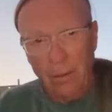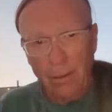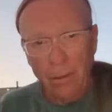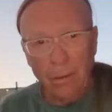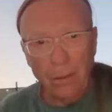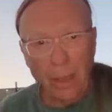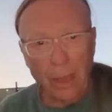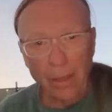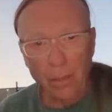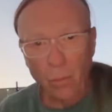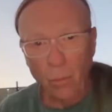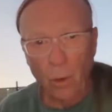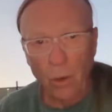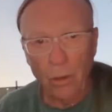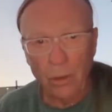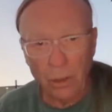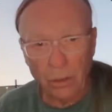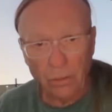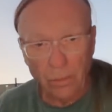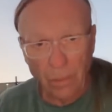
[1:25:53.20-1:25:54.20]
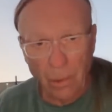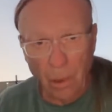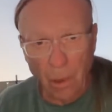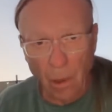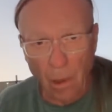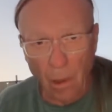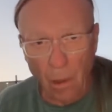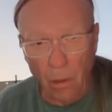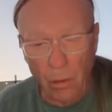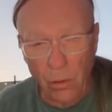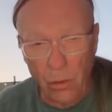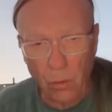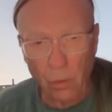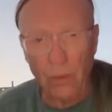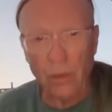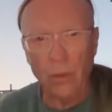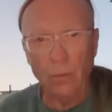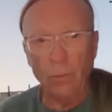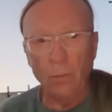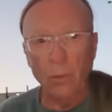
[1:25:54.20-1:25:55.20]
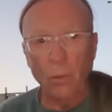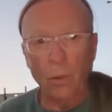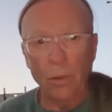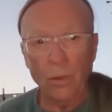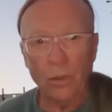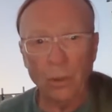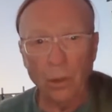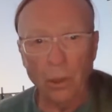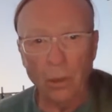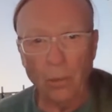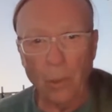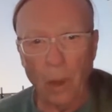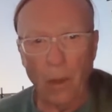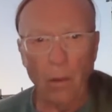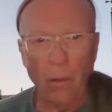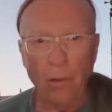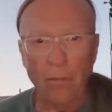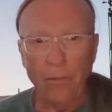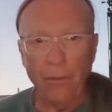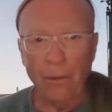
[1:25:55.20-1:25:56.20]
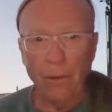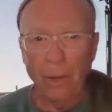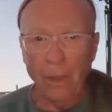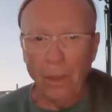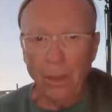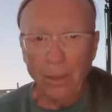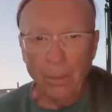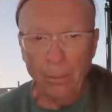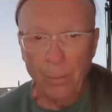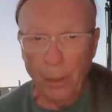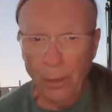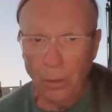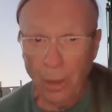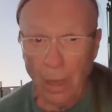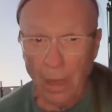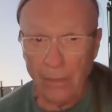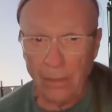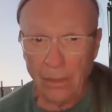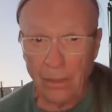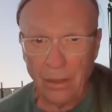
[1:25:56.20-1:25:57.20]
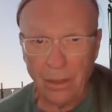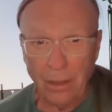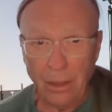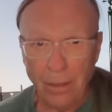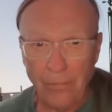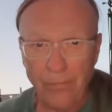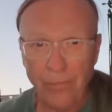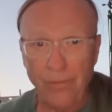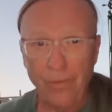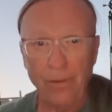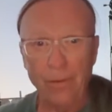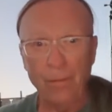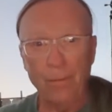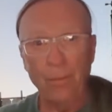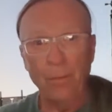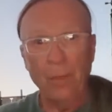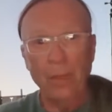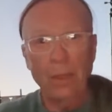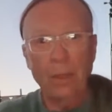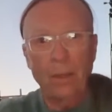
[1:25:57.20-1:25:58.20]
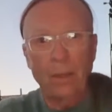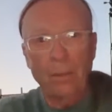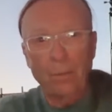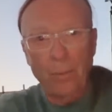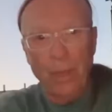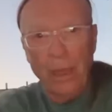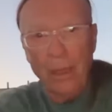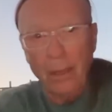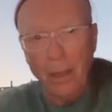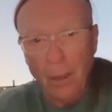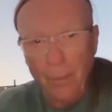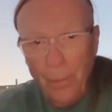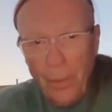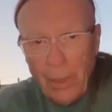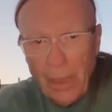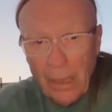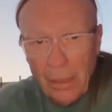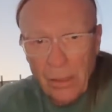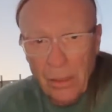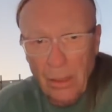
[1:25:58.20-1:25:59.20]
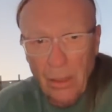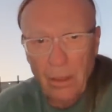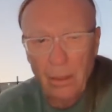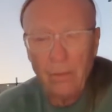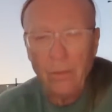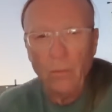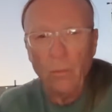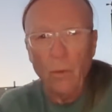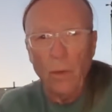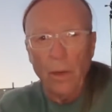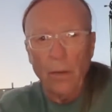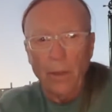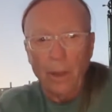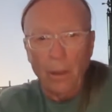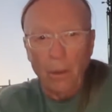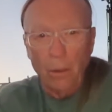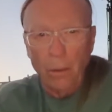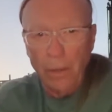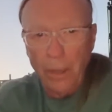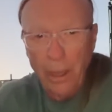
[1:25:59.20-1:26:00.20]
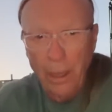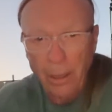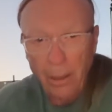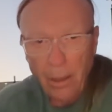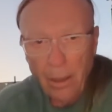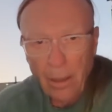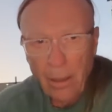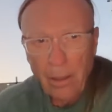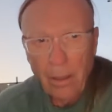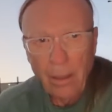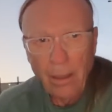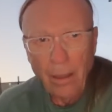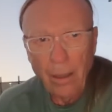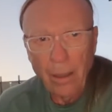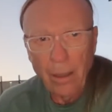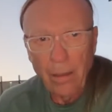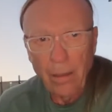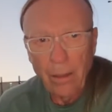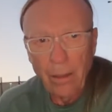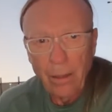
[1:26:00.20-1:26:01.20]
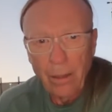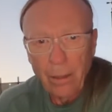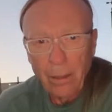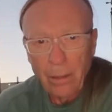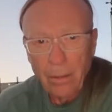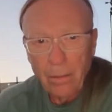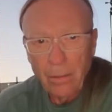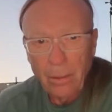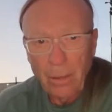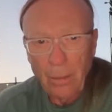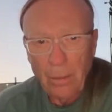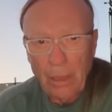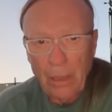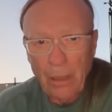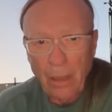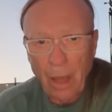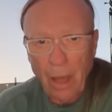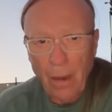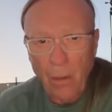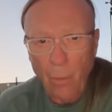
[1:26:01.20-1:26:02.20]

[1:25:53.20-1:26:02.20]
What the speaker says: and worked all sorts of North Slope, all over, built lots of stuff for big companies, and one of the only, I mean, a lot of